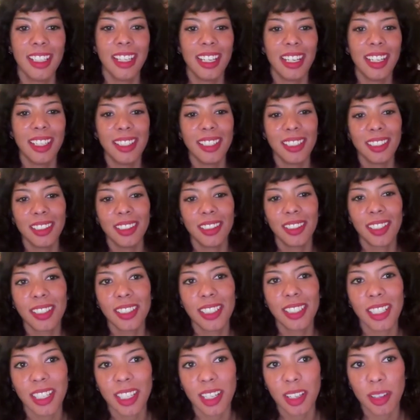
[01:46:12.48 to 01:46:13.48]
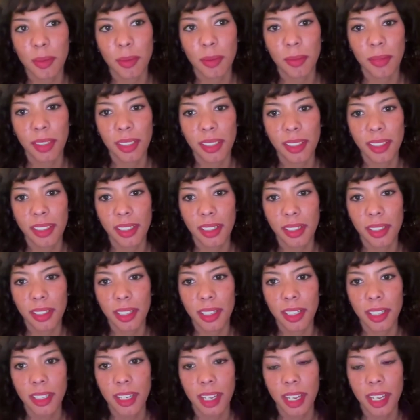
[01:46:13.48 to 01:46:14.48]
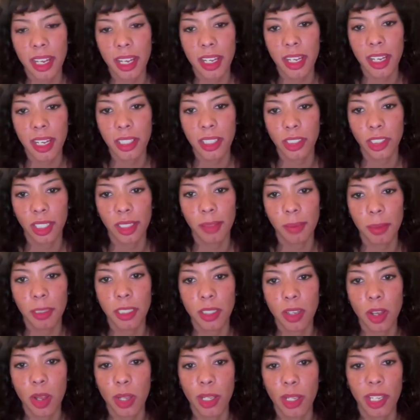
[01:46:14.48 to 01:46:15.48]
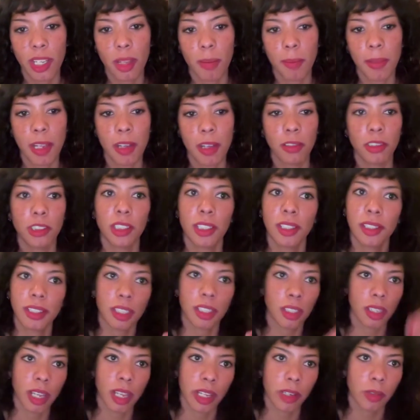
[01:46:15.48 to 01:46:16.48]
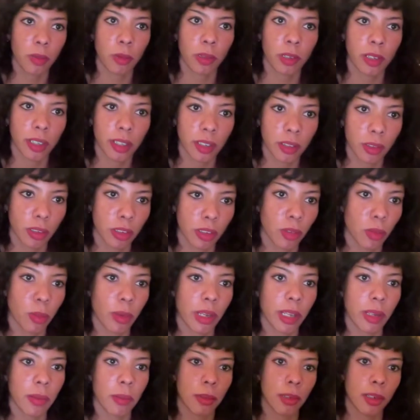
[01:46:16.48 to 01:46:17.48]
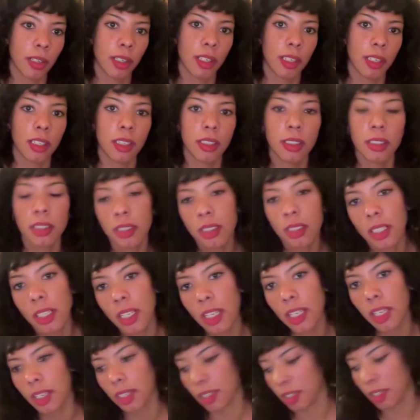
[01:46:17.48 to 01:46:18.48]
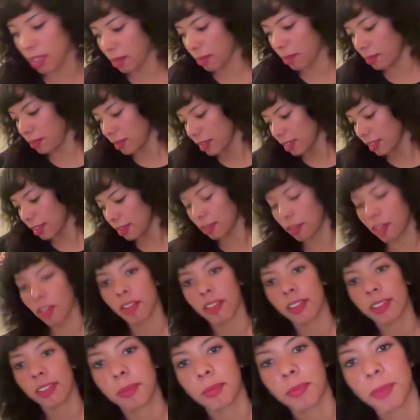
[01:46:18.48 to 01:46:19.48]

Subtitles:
it's interesting. Sarah and I had just been talking about just the line work or the weight work in Suko's